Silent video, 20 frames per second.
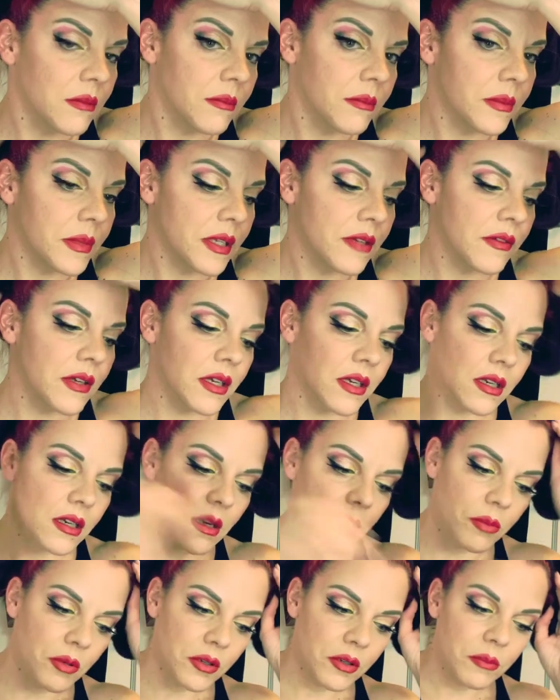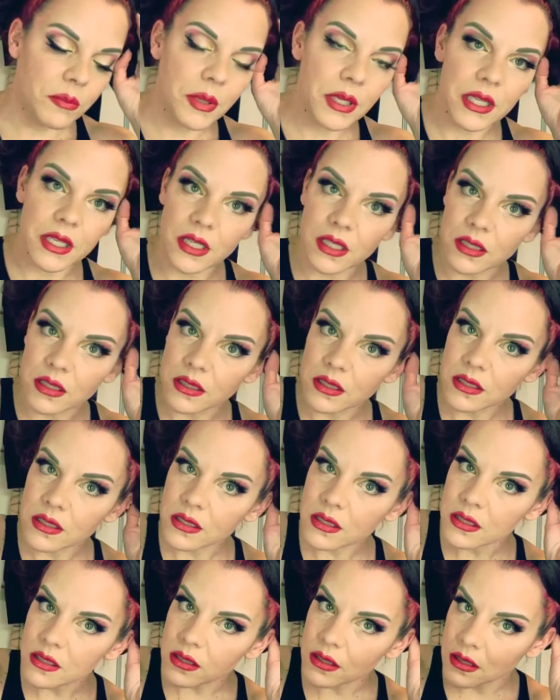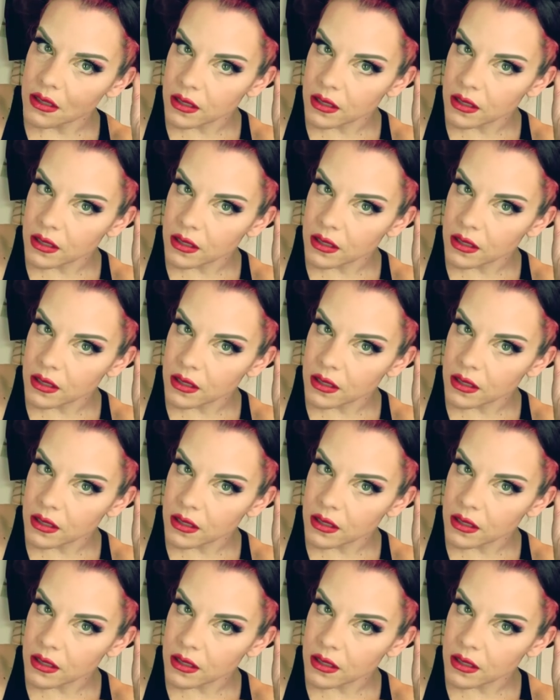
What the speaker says: giving it a couple good pins.